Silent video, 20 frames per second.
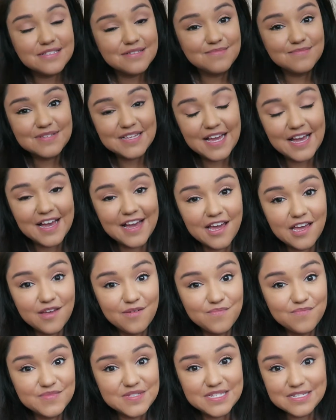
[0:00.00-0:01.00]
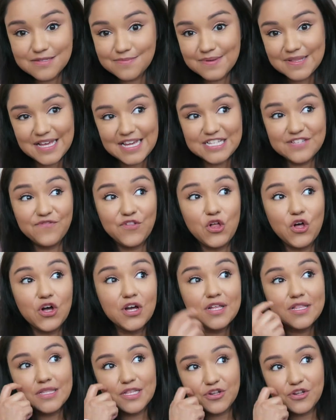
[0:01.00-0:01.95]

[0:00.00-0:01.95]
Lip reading: some time since my last vlog.